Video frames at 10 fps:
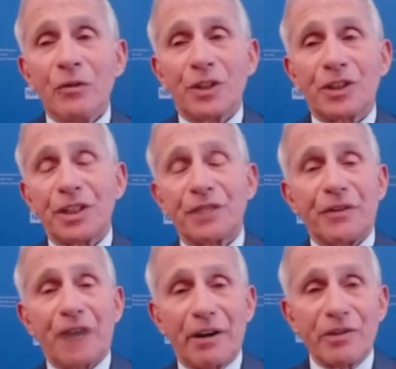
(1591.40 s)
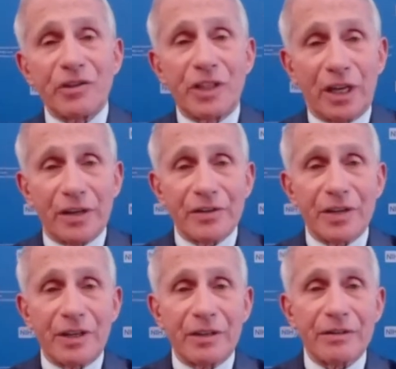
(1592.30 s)
which this virus
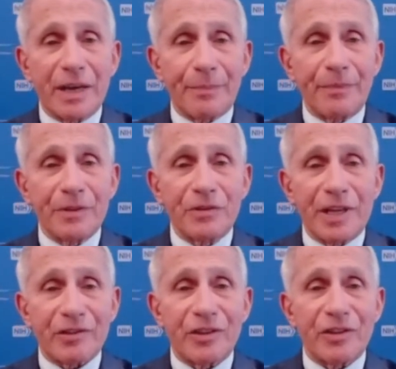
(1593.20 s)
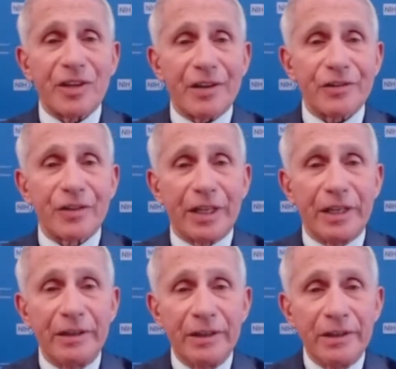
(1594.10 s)
does, and it's test assess
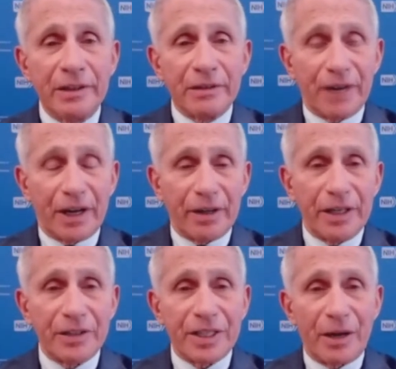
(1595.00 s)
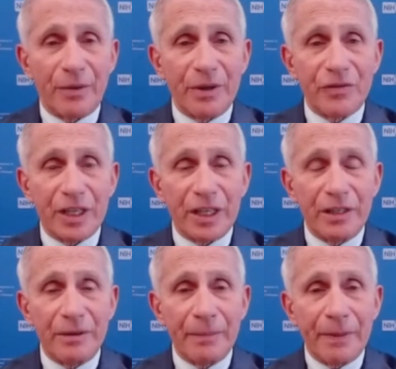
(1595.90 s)
the variants that we've
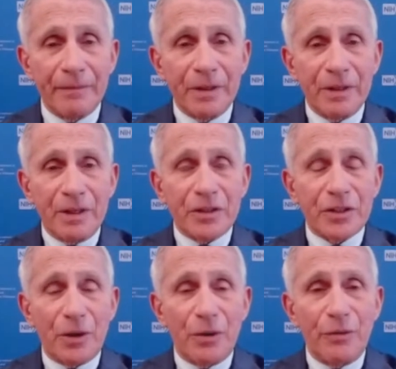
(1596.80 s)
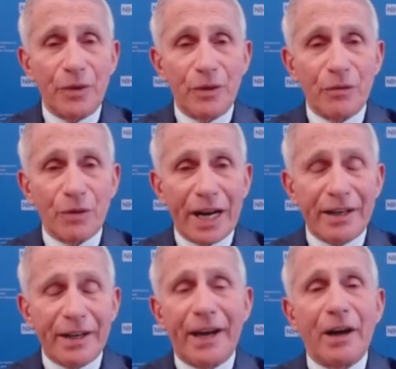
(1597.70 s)
seen. So
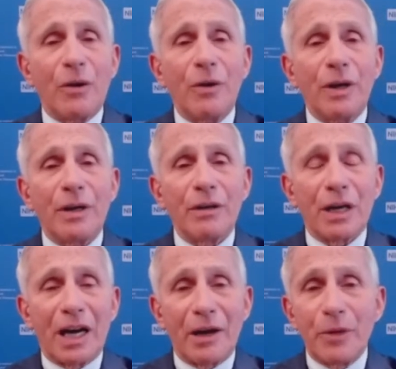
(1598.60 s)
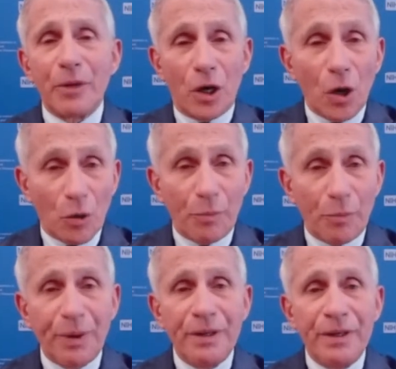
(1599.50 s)
right now, I would
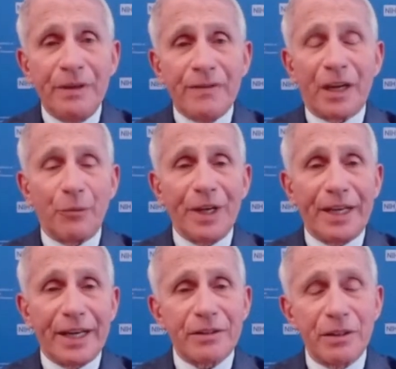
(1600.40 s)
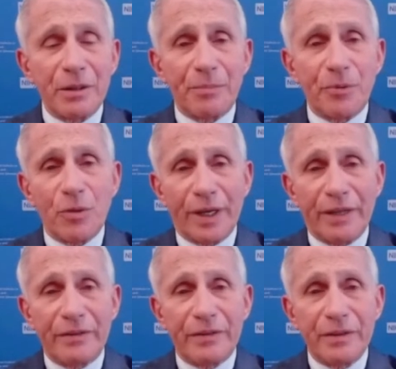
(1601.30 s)
hope that we get to the
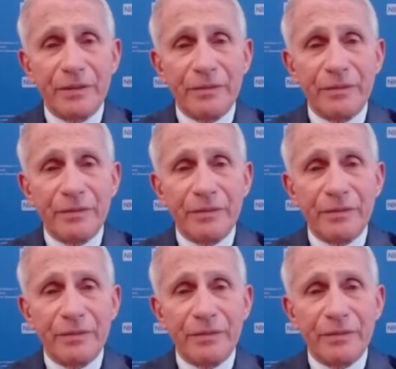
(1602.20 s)
point